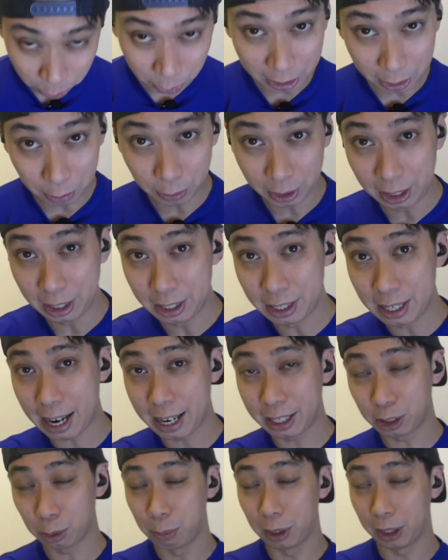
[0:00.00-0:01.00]
really, really
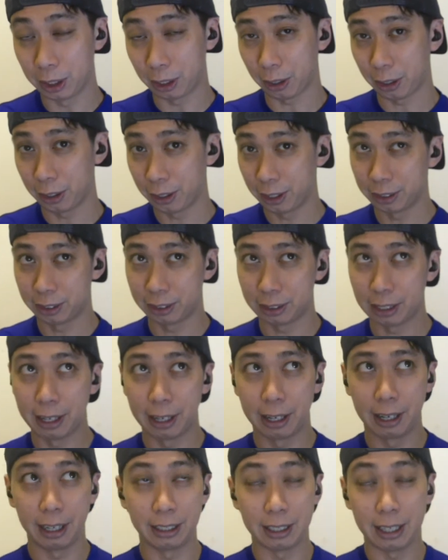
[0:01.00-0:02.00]
nice because
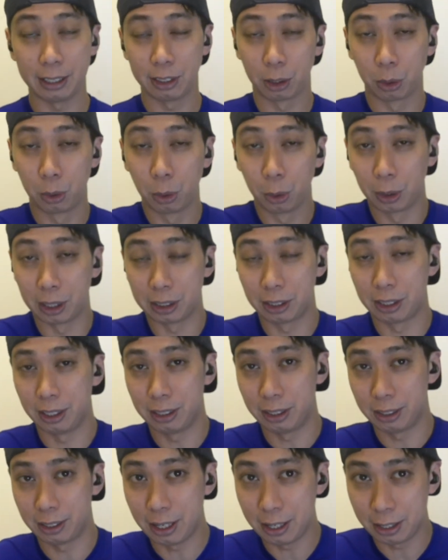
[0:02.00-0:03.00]
it has a Google
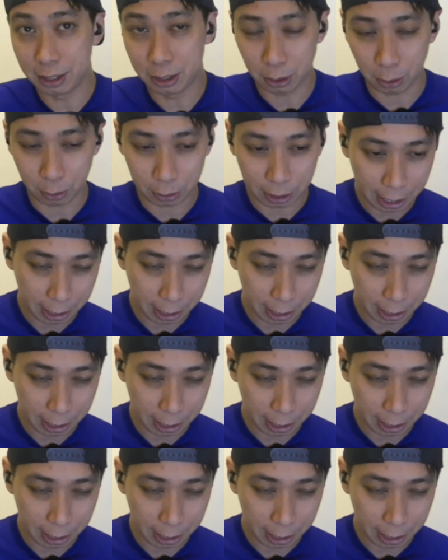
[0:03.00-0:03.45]
Assistant.